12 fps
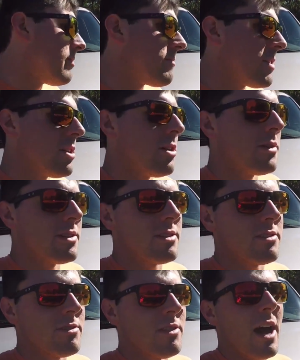
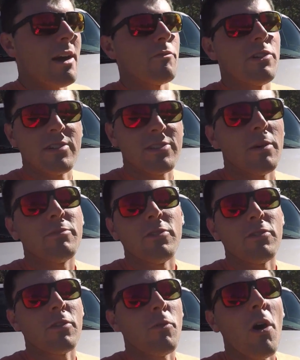It's not really something
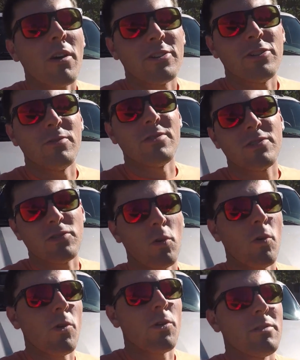you can walk into a
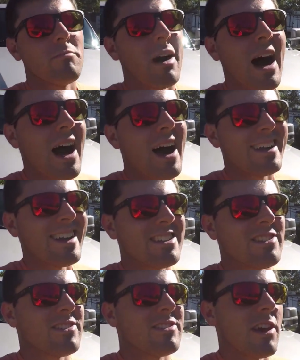store and buy
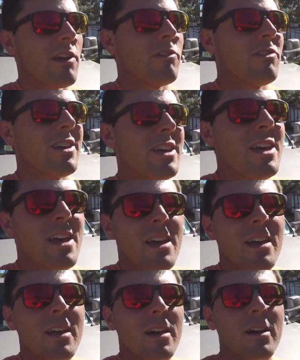necessarily.
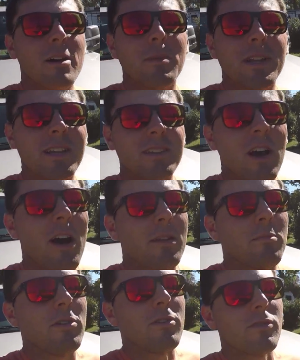It is
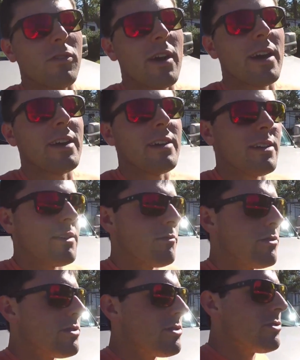automotive grade. It
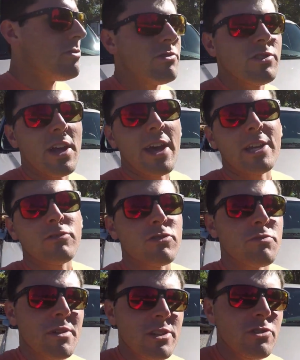was 2-stage,
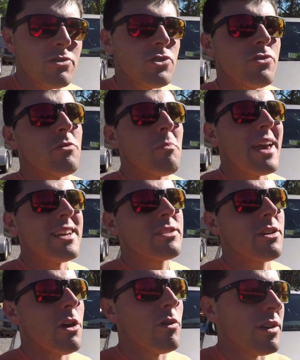which means you shoot a base
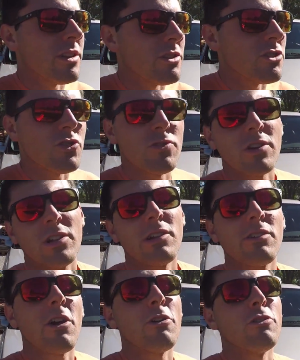coat and then you shoot a clear
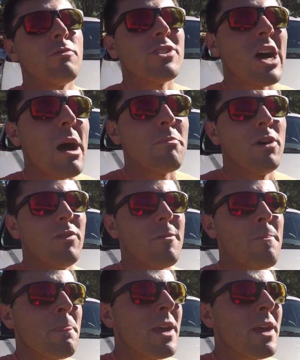coat over top of it.